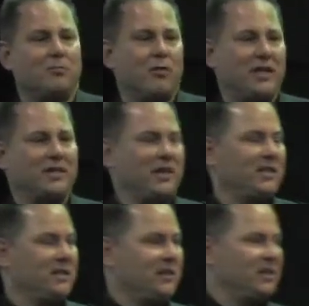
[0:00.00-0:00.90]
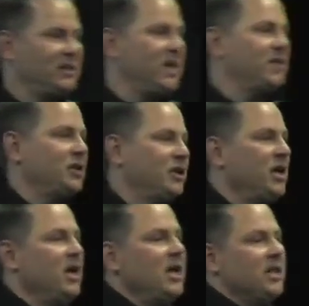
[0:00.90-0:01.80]
brings into the session
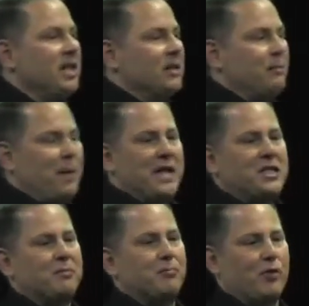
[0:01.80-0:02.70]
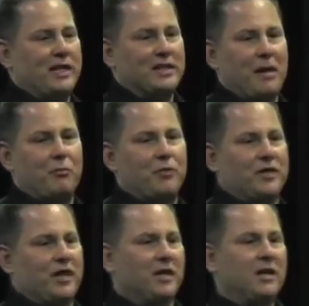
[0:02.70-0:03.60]
that the patient brings up
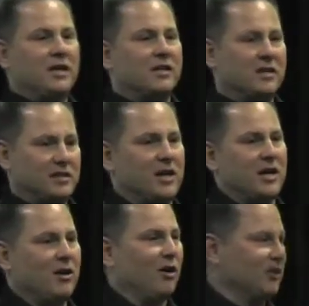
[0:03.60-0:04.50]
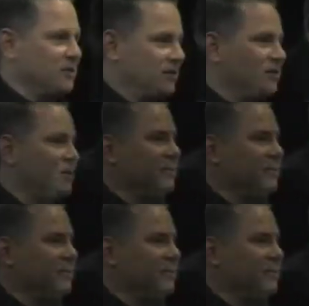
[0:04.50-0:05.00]
within the psychologist. The